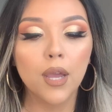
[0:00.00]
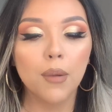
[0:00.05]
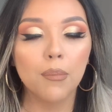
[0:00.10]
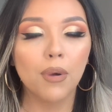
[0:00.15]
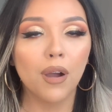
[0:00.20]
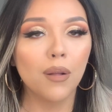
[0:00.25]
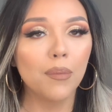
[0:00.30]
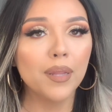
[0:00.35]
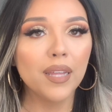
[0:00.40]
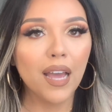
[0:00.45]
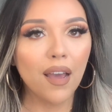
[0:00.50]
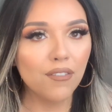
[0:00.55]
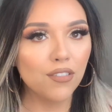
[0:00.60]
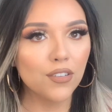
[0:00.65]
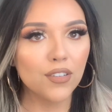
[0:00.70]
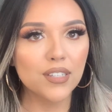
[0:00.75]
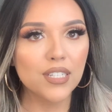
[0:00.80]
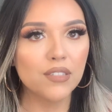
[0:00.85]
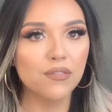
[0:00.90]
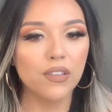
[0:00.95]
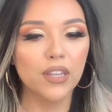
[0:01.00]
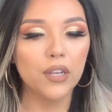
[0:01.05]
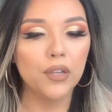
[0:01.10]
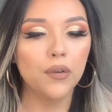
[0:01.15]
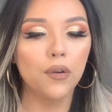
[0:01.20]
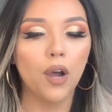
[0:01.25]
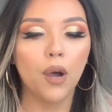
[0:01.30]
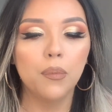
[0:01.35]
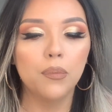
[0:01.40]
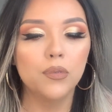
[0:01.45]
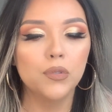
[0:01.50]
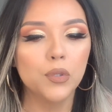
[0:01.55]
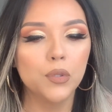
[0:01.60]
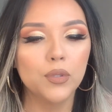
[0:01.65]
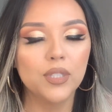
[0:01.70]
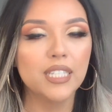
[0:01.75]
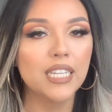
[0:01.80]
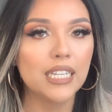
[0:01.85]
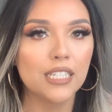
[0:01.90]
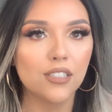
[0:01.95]
Probably after this video, I'll do
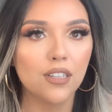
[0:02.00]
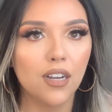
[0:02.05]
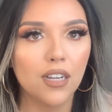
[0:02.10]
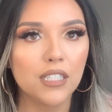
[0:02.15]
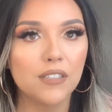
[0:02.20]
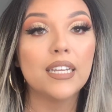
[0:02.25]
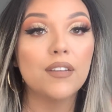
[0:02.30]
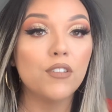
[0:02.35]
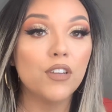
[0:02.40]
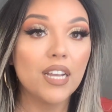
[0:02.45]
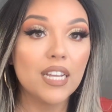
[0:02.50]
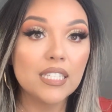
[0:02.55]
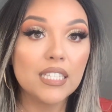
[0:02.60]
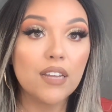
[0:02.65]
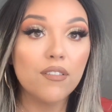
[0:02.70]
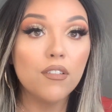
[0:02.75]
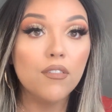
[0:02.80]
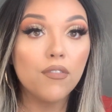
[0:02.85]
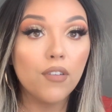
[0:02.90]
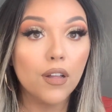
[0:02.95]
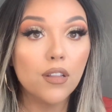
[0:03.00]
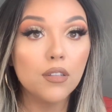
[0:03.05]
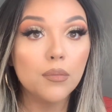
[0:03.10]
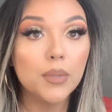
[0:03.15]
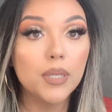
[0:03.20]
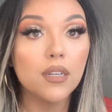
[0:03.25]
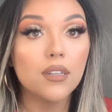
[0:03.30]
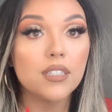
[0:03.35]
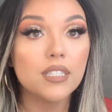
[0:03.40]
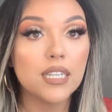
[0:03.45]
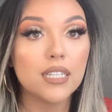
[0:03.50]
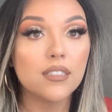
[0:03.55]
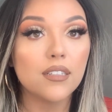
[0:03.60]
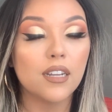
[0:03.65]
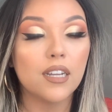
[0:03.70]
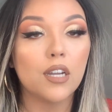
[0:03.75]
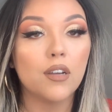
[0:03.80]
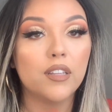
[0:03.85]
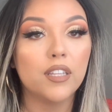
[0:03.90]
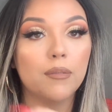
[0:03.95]
TikToks. If you guys haven't followed me on
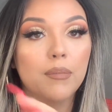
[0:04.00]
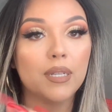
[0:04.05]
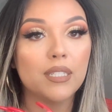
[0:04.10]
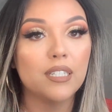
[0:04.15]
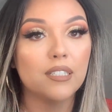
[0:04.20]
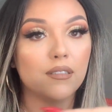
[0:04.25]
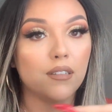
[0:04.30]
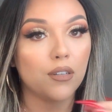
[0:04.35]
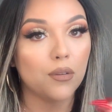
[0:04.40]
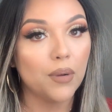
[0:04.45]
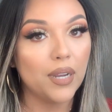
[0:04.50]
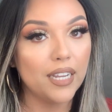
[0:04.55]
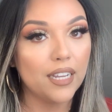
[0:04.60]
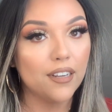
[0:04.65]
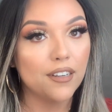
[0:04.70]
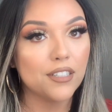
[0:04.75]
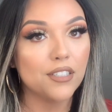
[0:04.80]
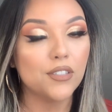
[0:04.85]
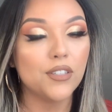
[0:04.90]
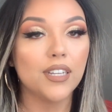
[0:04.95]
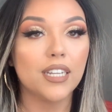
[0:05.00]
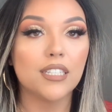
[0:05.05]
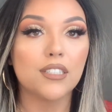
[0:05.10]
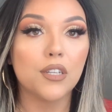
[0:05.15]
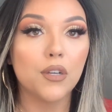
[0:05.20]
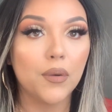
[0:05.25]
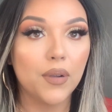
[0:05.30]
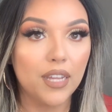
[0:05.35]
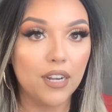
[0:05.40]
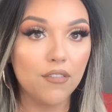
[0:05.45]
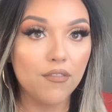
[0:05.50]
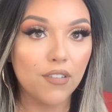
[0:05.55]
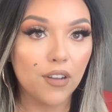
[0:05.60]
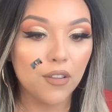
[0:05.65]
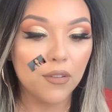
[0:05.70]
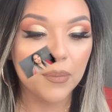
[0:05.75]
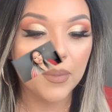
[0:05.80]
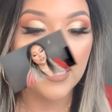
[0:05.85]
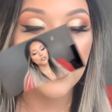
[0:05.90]
TikTok, I'll leave my TikTok right here, so you guys go ahead and follow me.